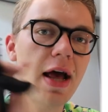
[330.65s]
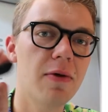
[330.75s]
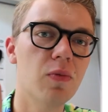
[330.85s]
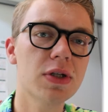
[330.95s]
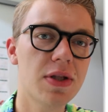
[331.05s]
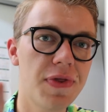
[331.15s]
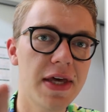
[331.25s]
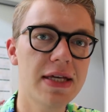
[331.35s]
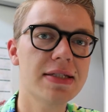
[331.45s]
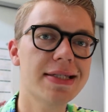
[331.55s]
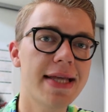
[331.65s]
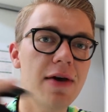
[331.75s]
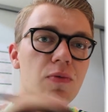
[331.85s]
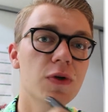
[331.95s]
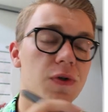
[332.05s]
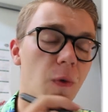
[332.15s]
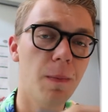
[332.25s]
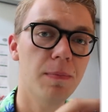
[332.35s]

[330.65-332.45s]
and what things they would